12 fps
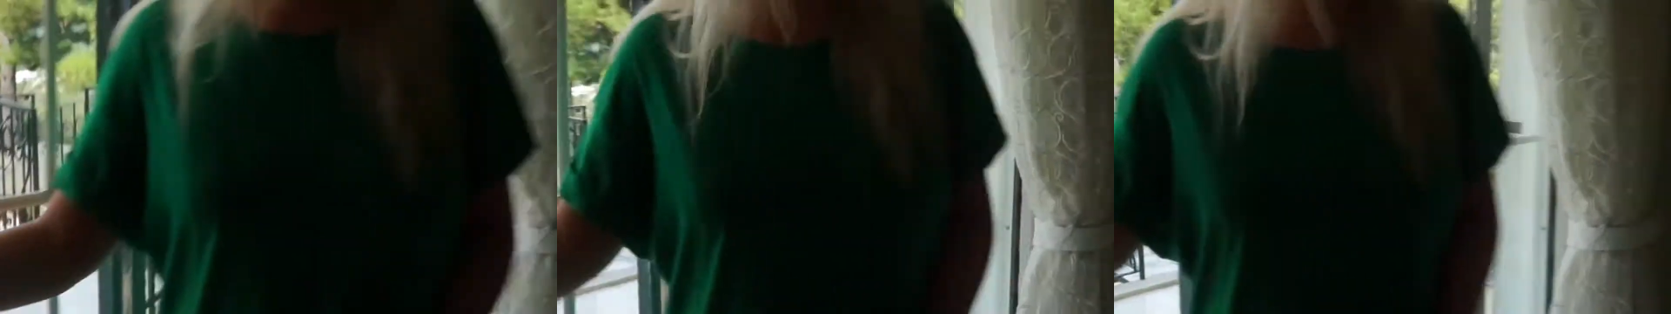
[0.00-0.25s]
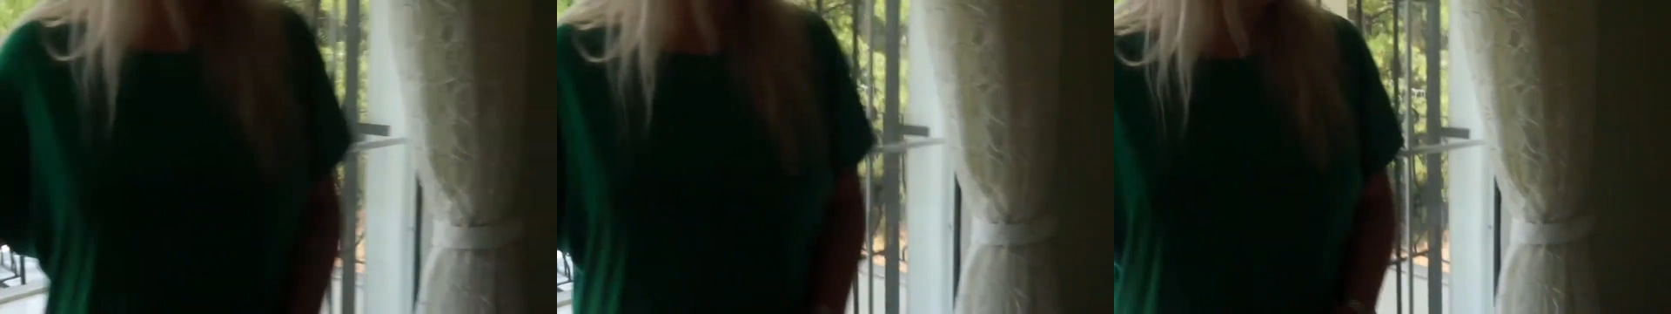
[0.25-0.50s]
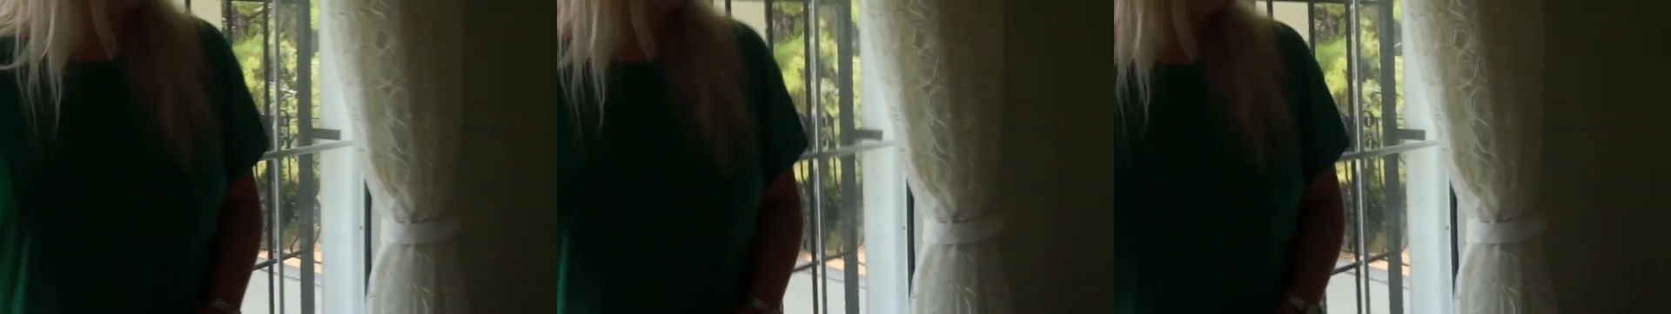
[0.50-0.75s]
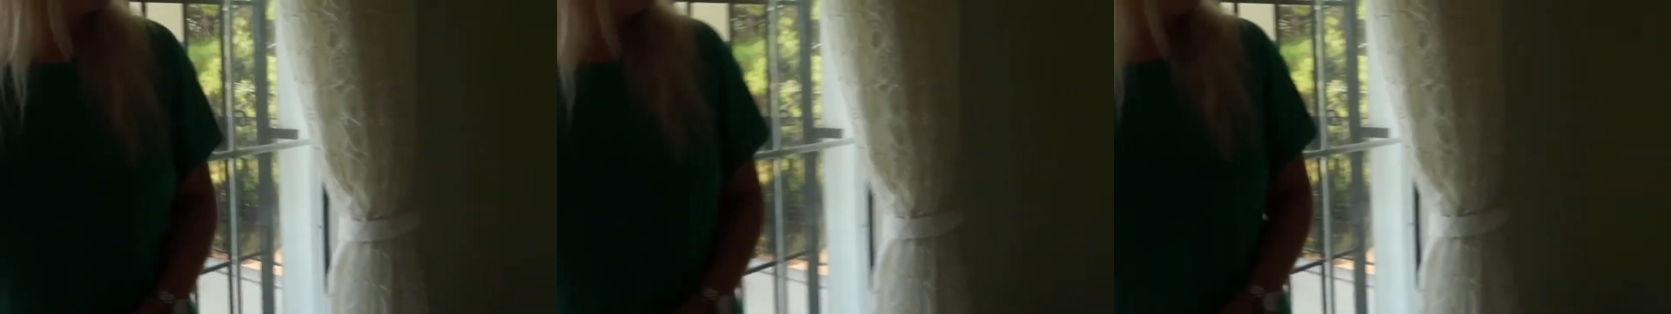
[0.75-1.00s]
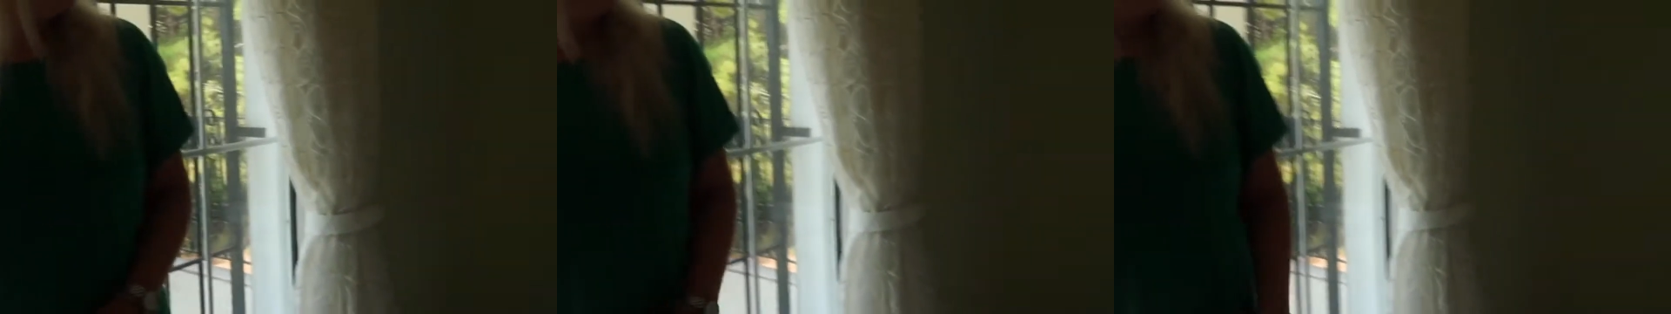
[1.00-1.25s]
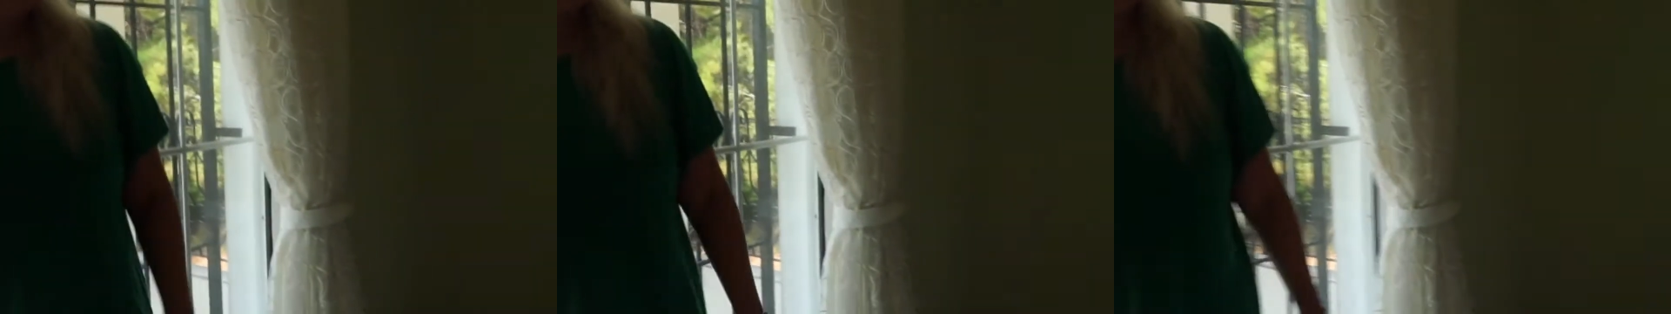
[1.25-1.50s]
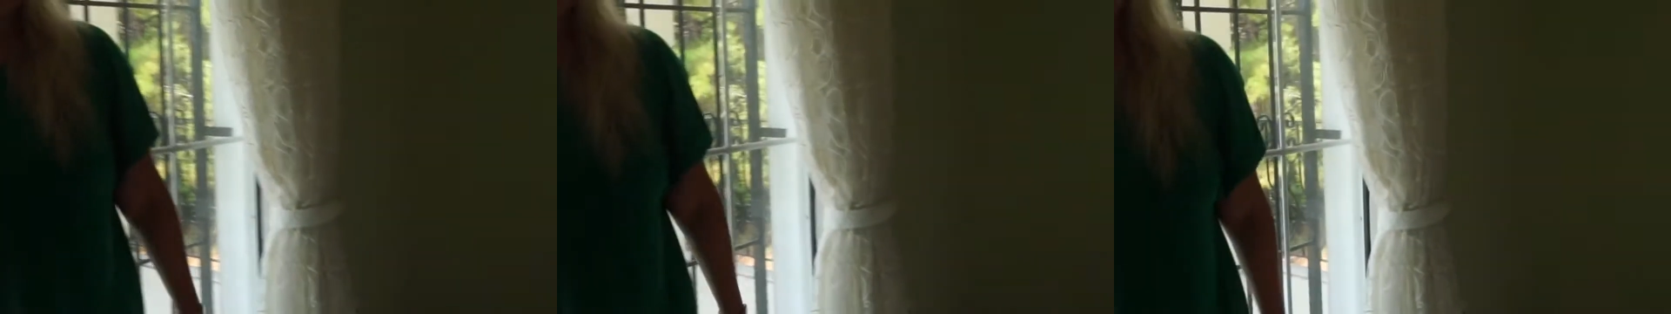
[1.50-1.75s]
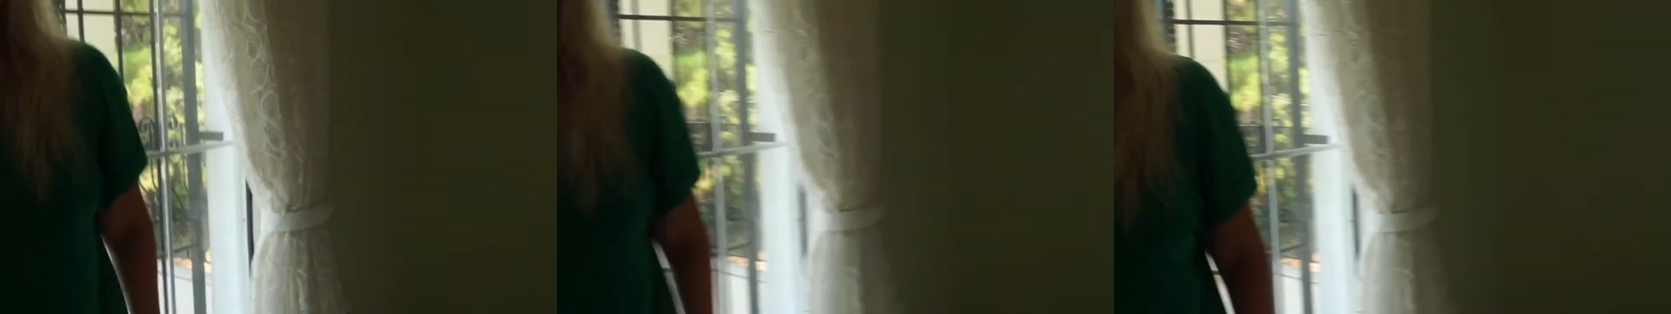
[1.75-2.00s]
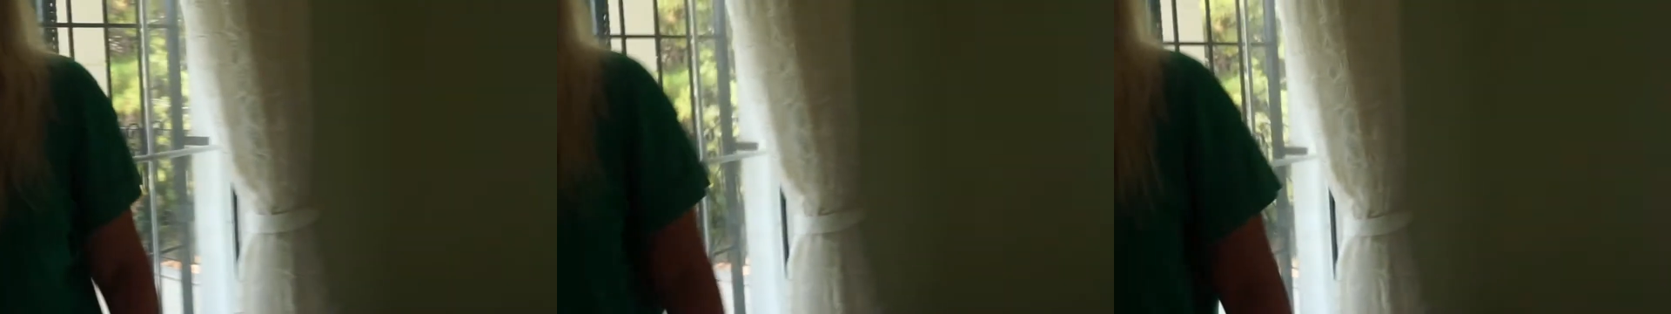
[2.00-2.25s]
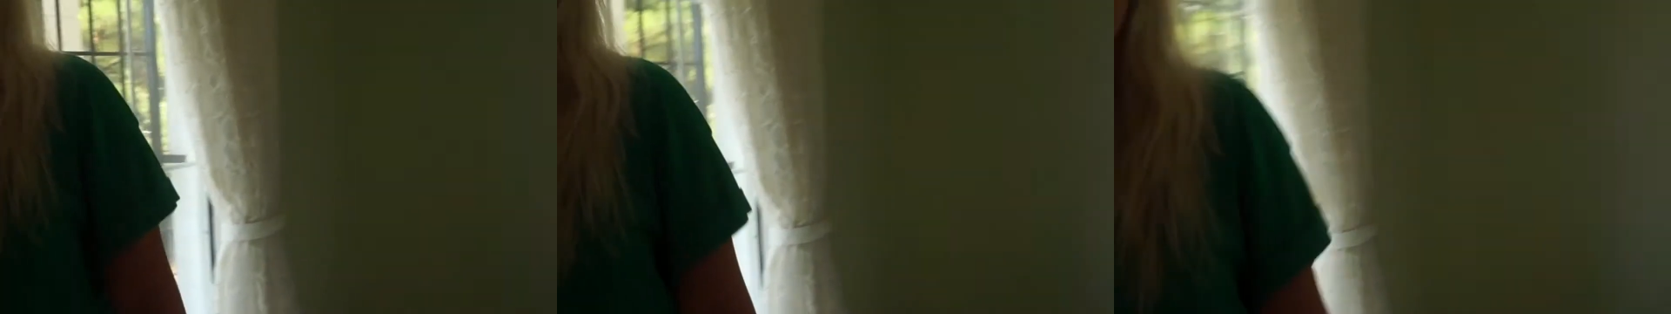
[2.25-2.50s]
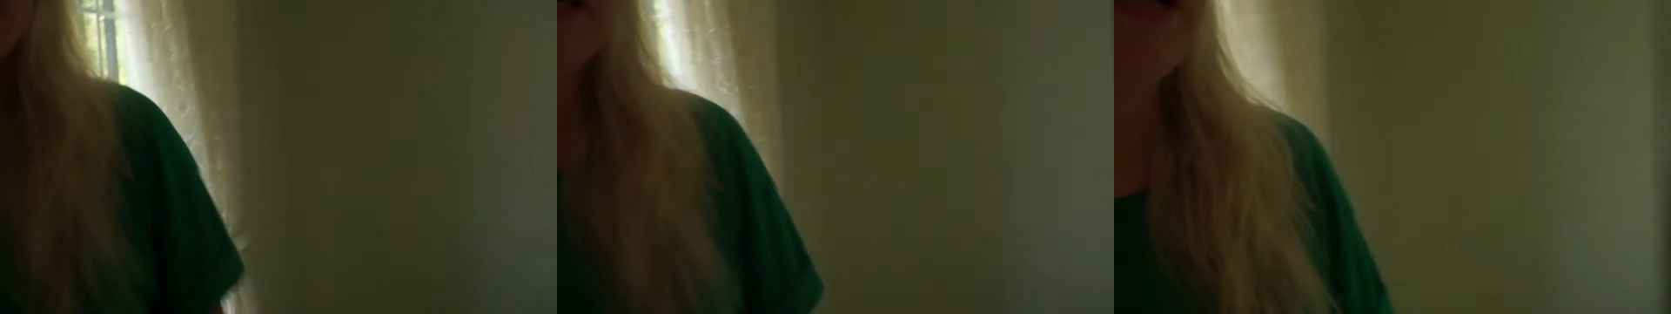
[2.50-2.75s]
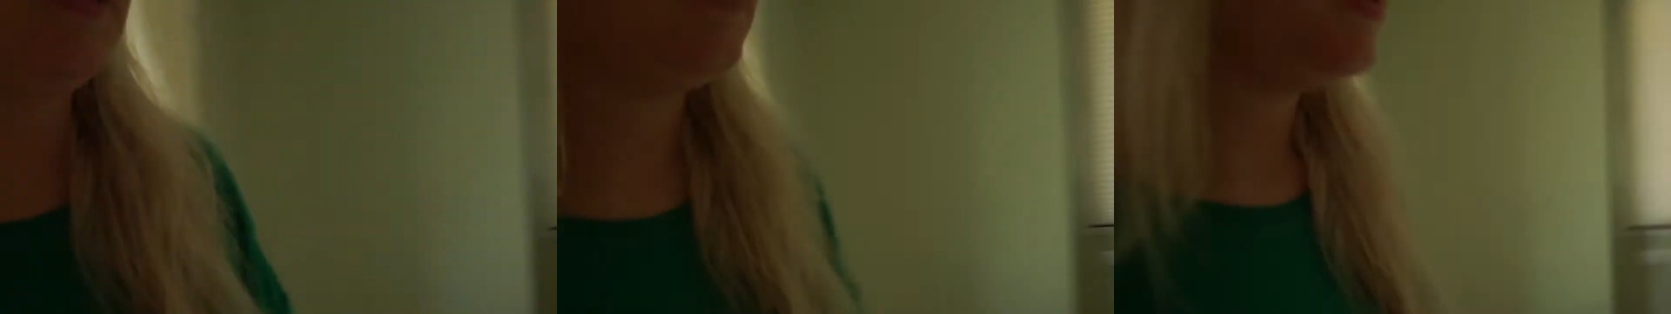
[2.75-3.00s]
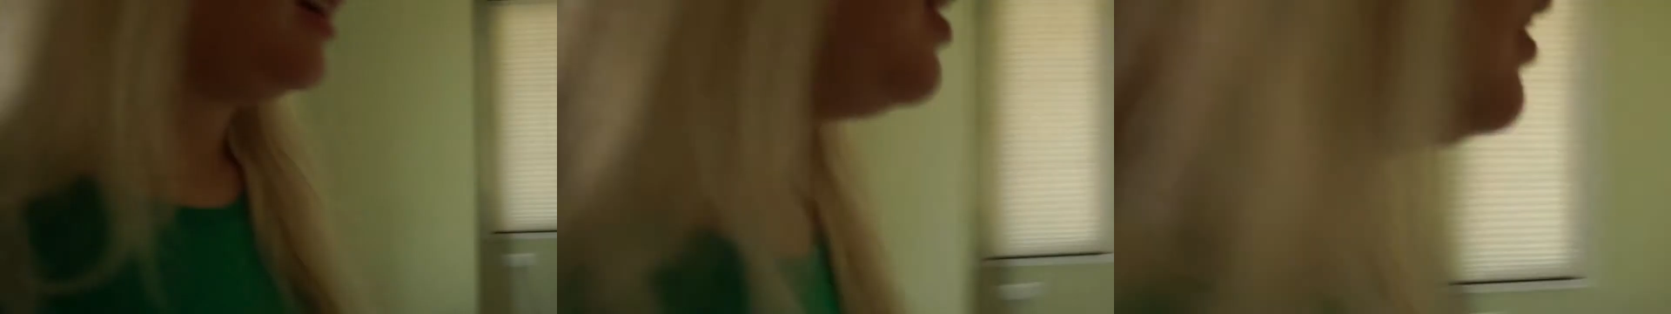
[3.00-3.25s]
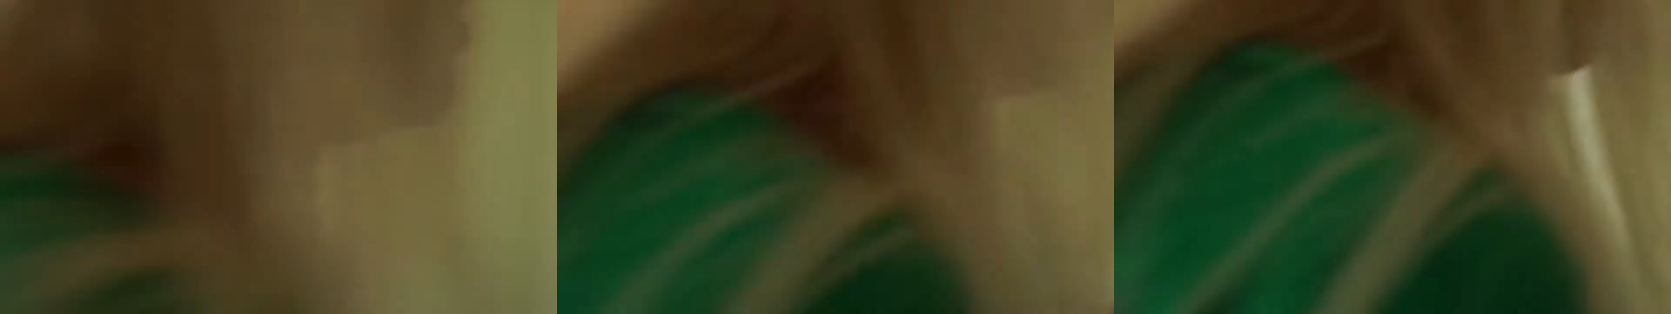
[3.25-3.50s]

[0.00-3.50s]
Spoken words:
[unreadable: no face in view]